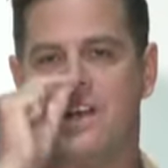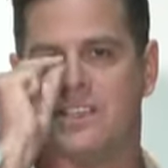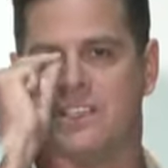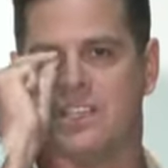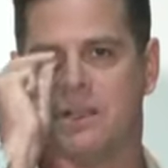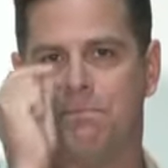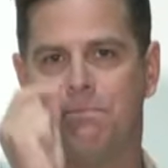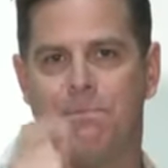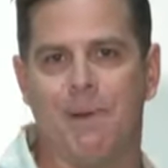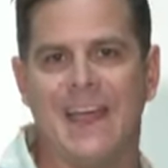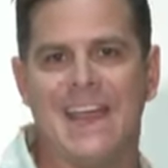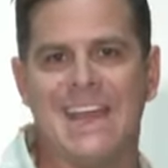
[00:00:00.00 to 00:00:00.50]

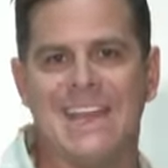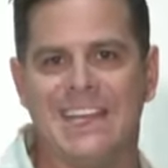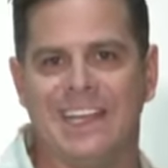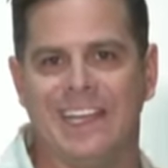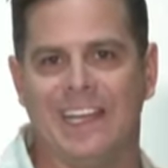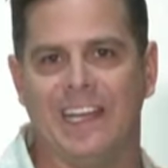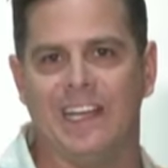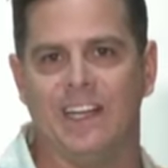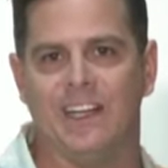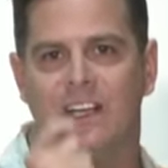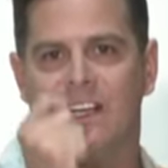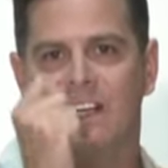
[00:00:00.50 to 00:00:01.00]

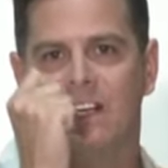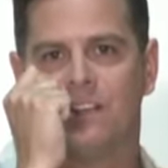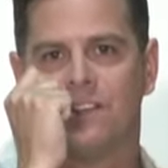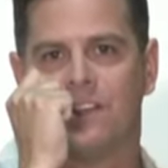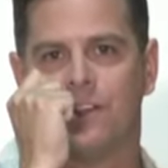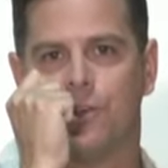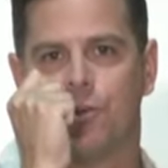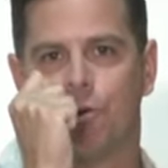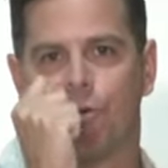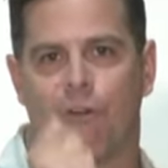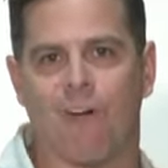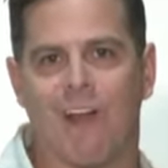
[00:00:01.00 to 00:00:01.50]
debating
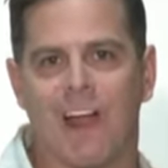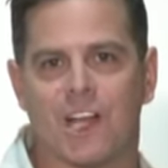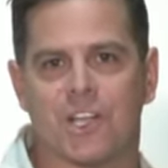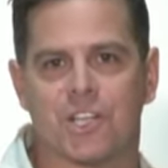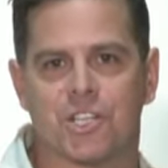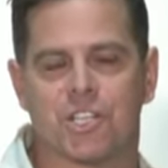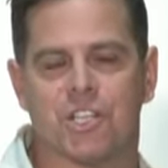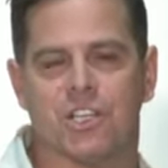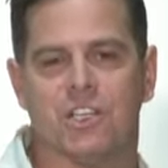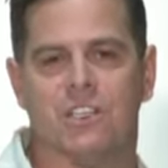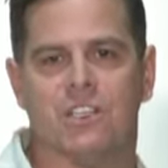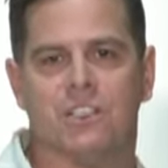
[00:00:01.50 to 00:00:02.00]
the
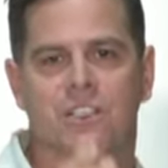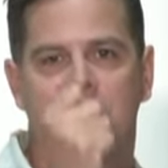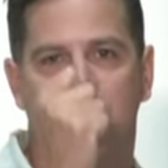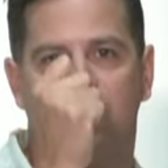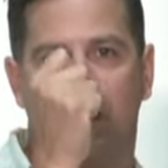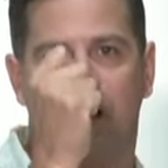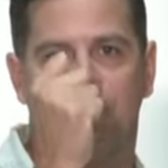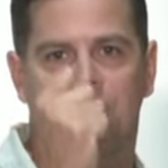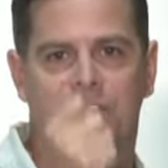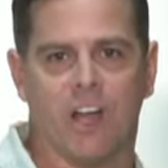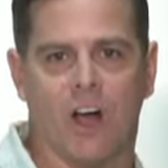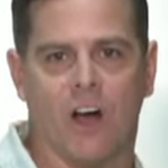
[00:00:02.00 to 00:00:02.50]
direction
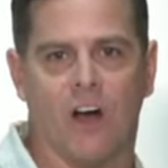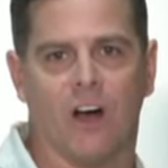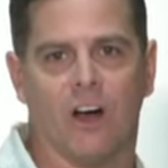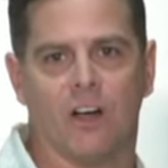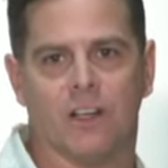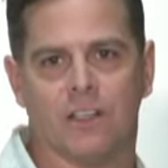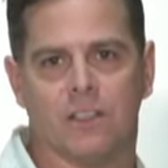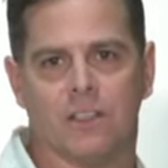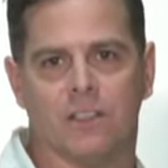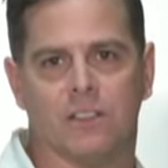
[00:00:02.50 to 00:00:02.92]
of God.